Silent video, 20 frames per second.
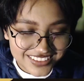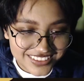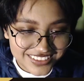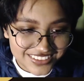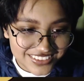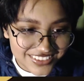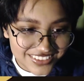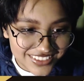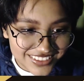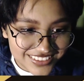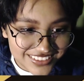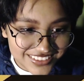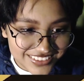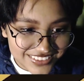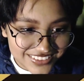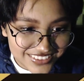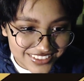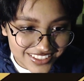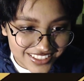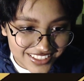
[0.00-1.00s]
Let's do, let's
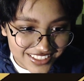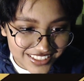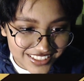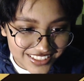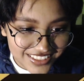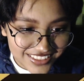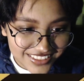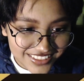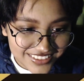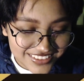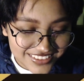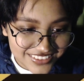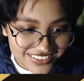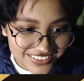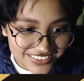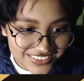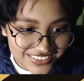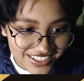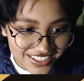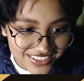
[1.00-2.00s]
do, uh, let's
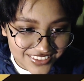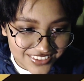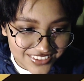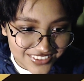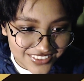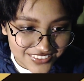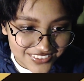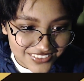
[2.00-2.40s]
do, I don't